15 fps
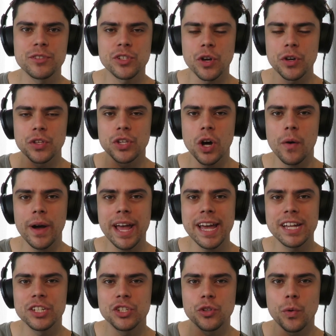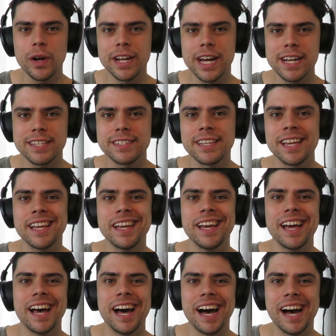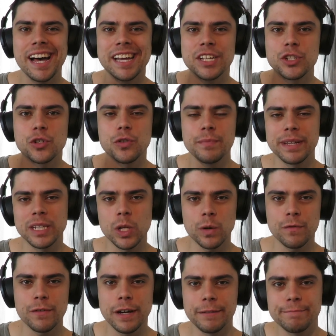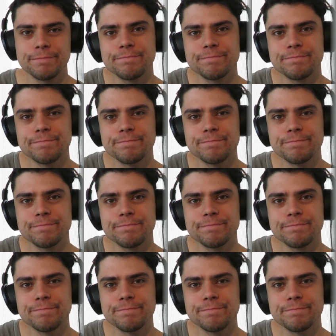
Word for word: So go ahead, join us. Uh, it should be a lot of fun.